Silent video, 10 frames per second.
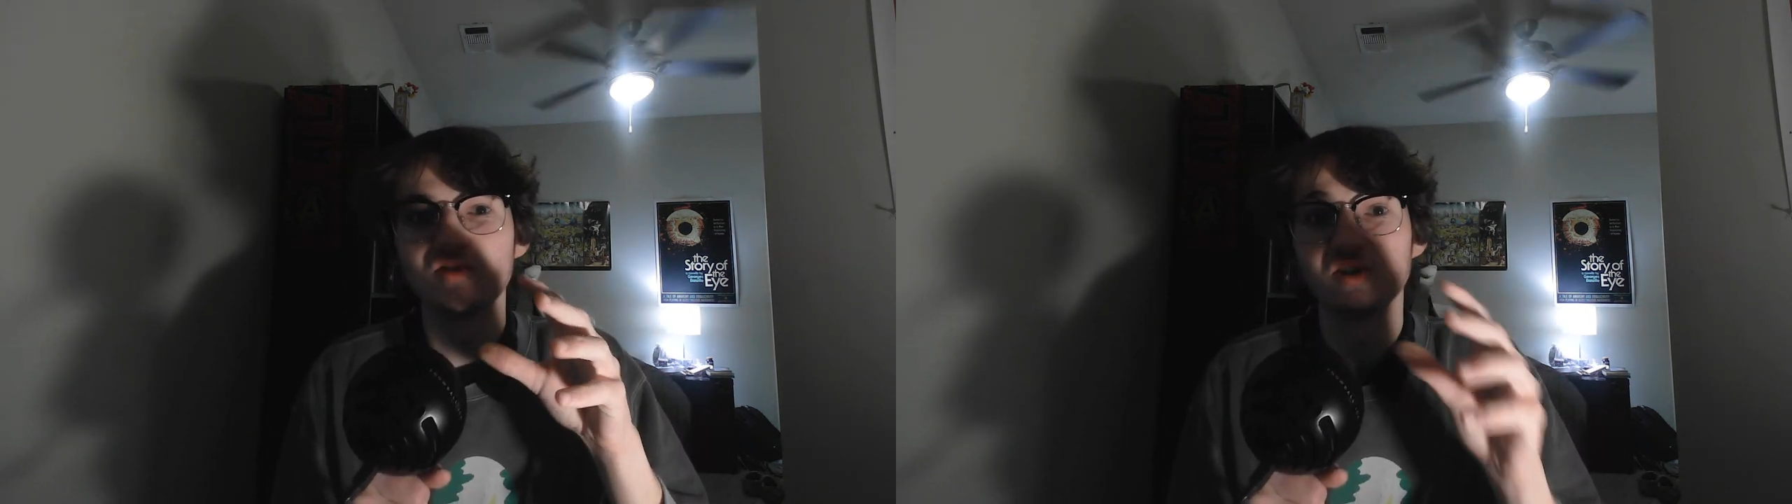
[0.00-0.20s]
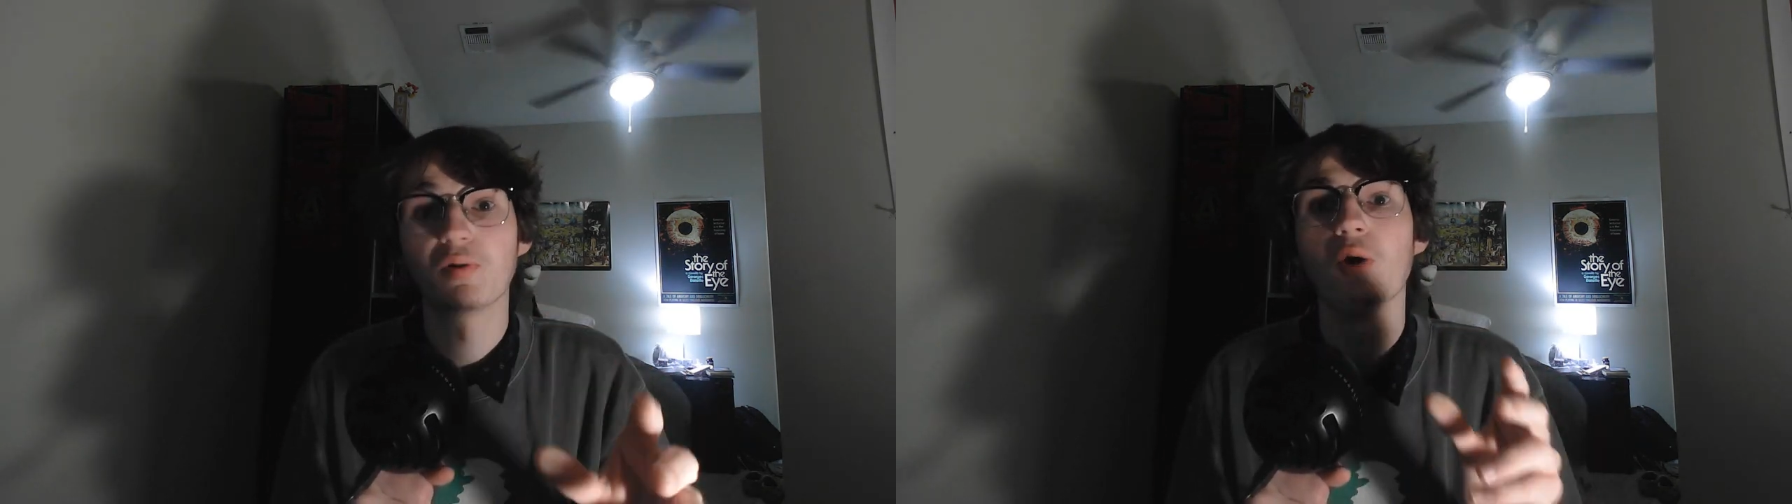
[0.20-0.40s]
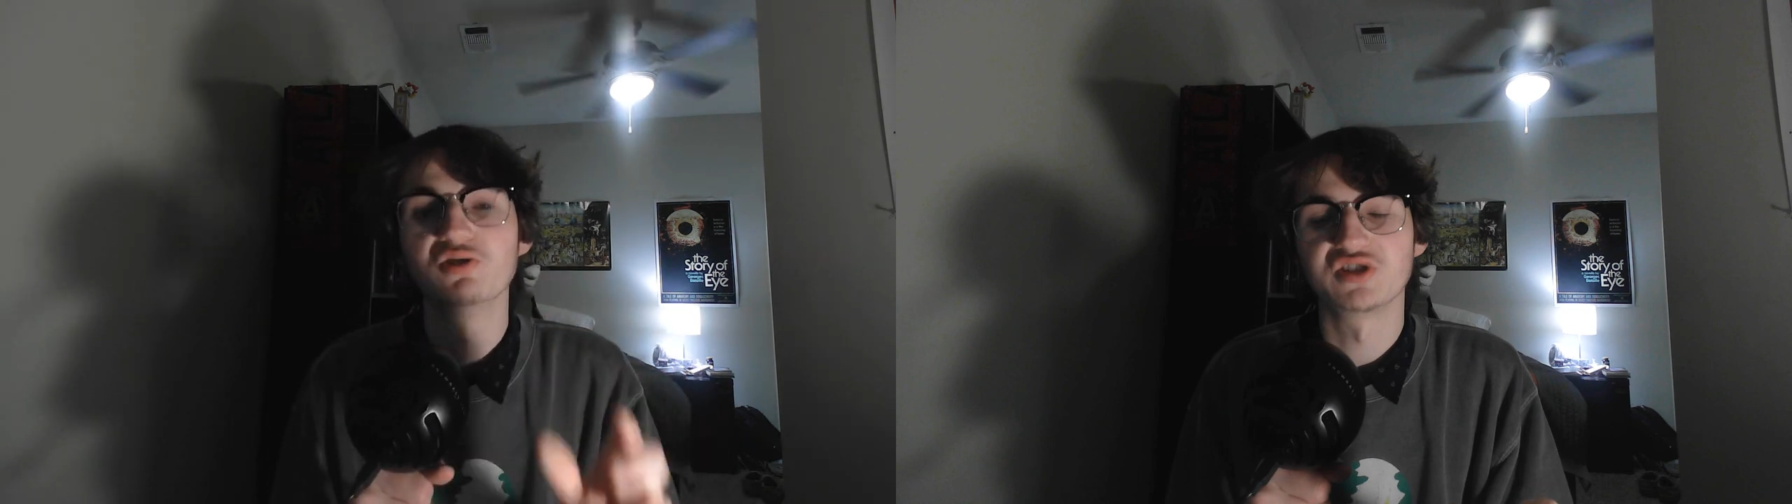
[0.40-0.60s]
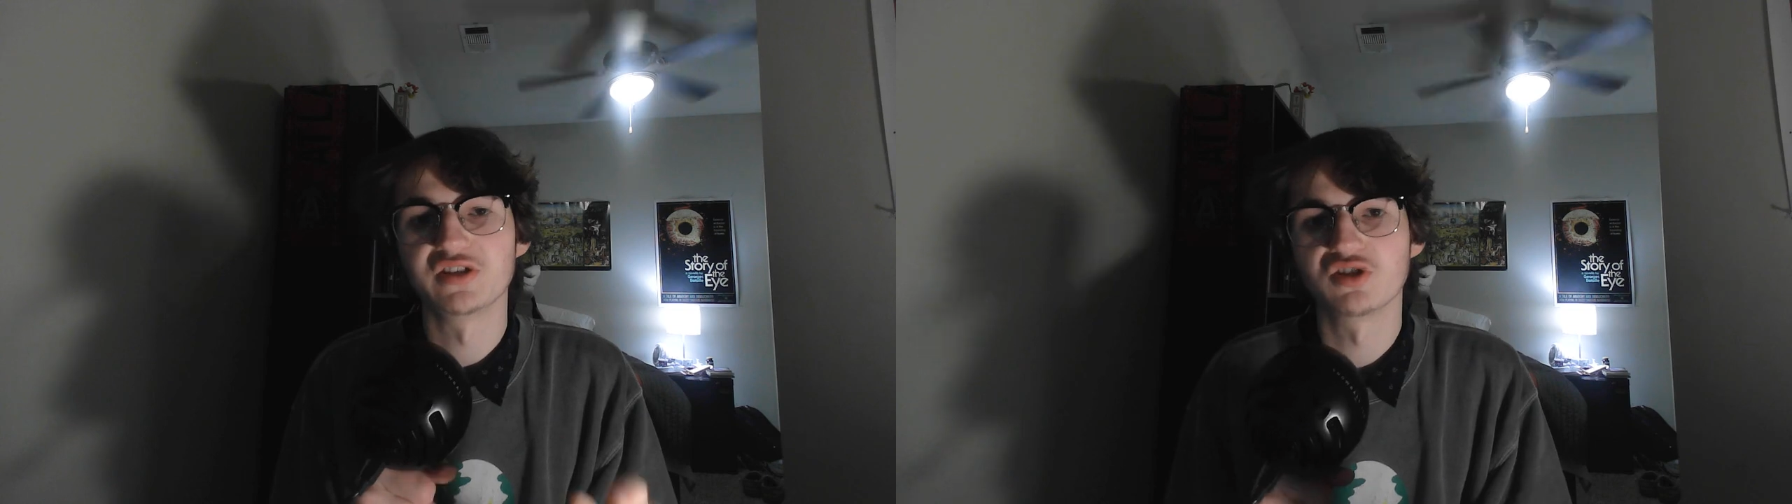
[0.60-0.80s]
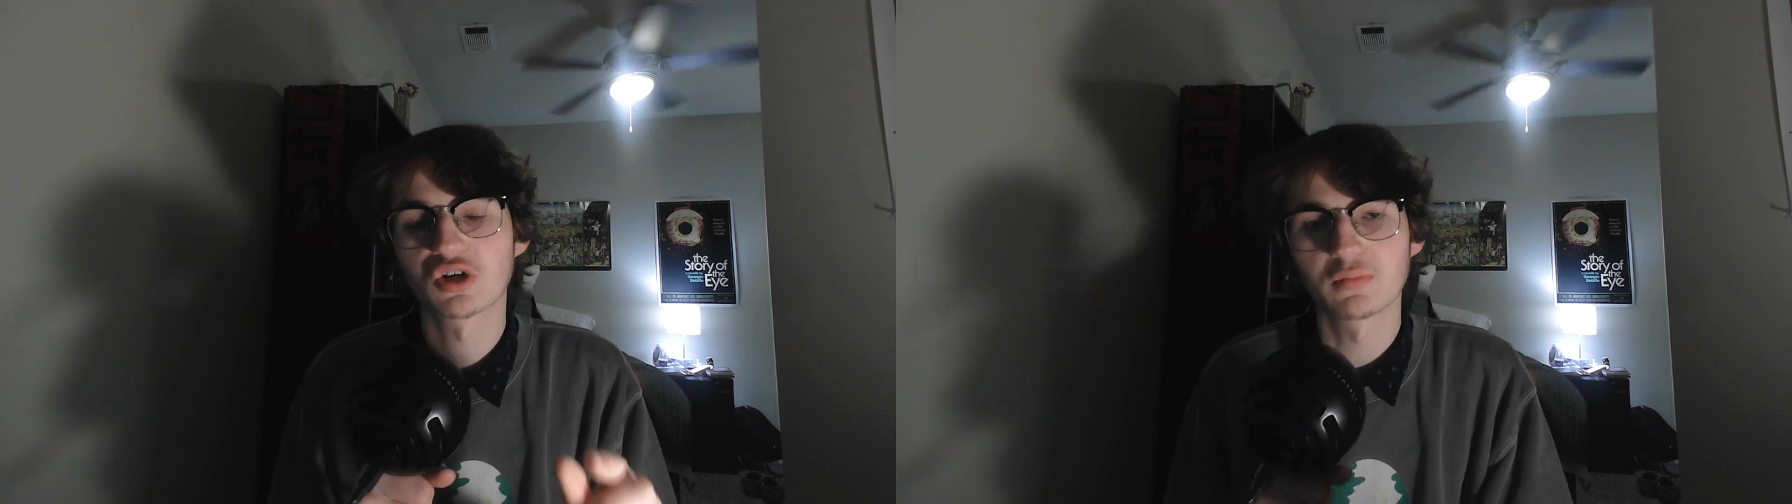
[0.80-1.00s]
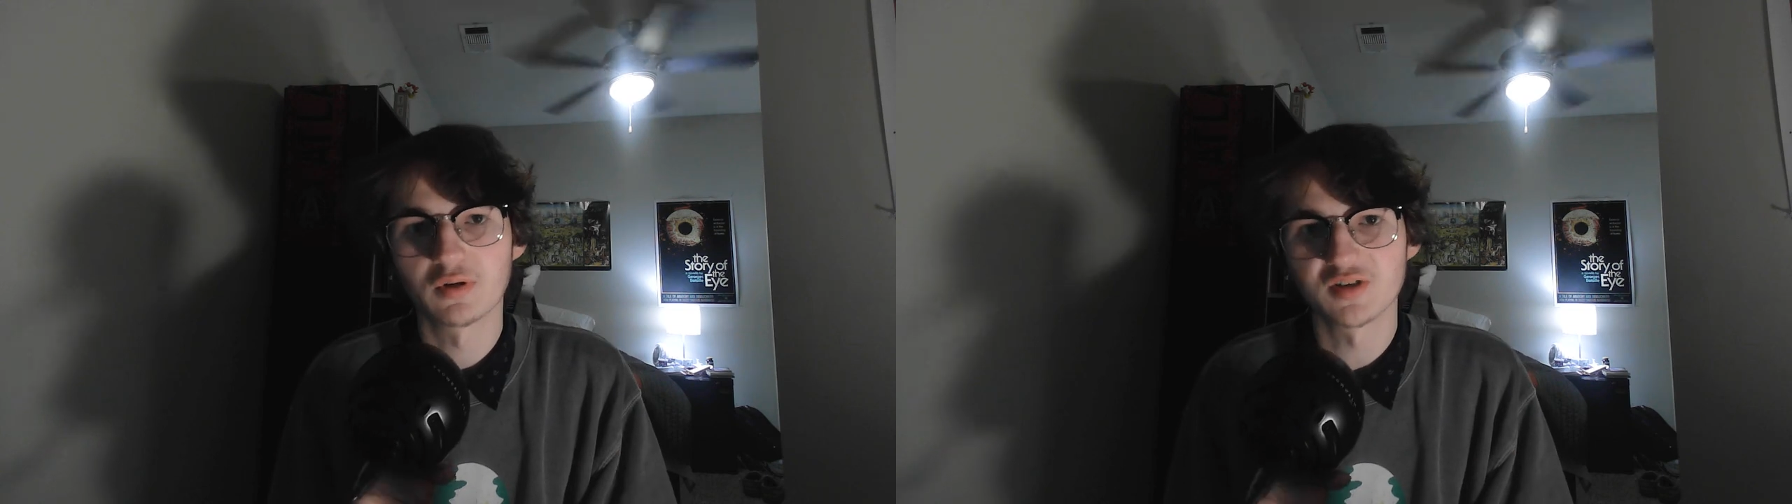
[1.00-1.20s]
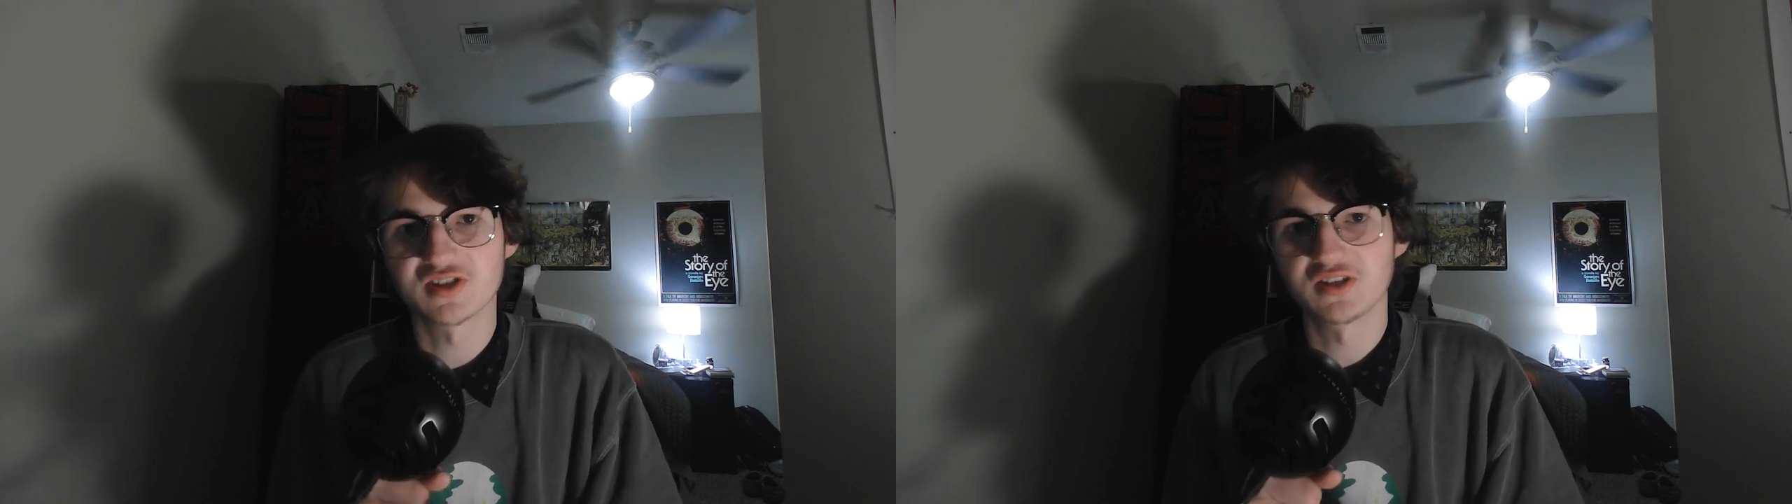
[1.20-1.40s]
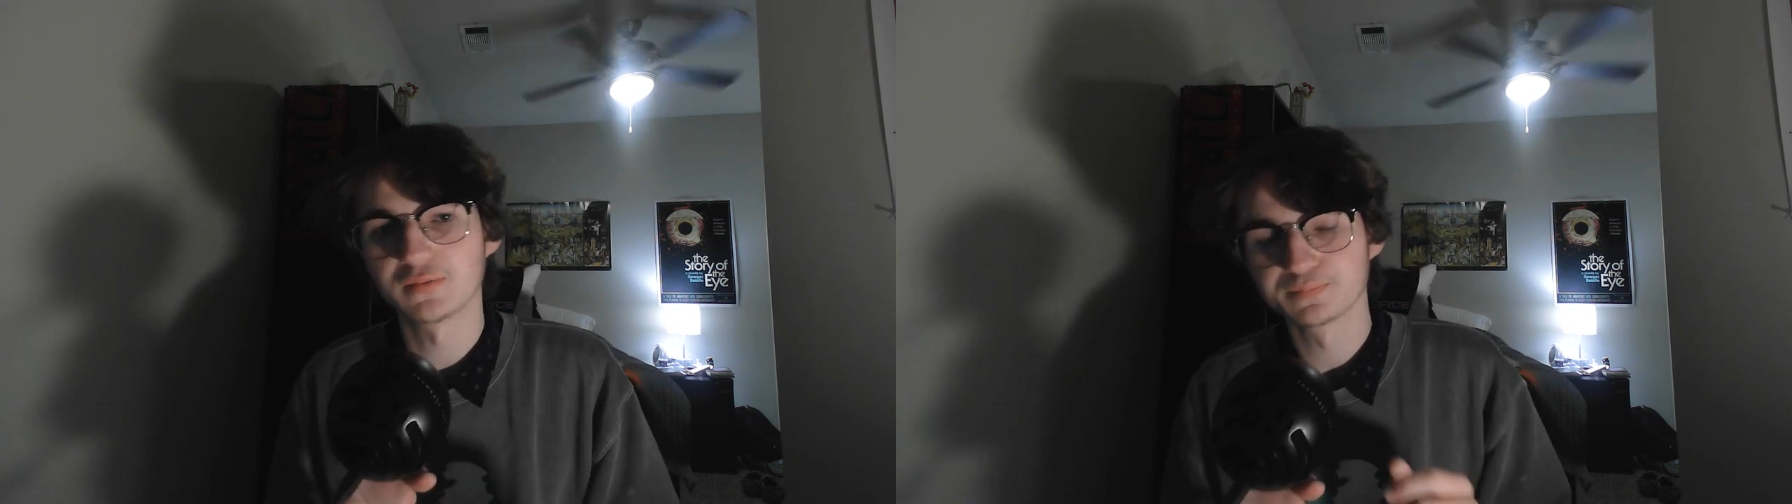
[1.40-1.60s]
supposed
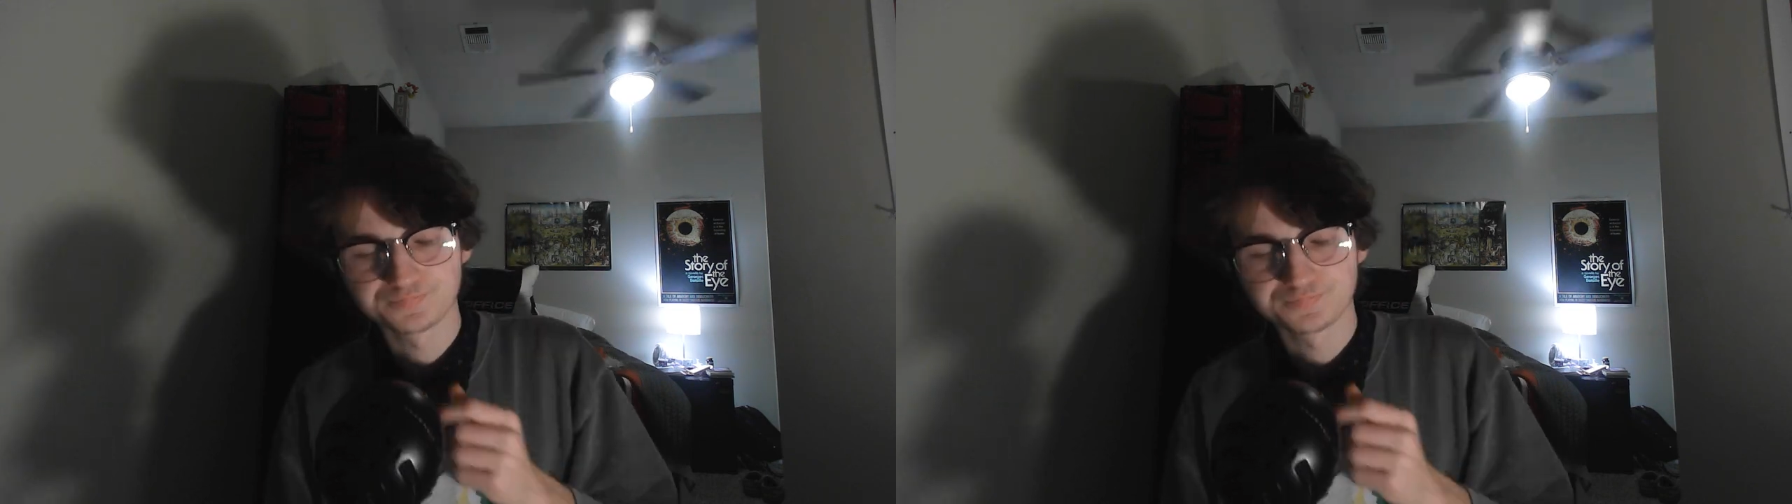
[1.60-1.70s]
indeterminacy.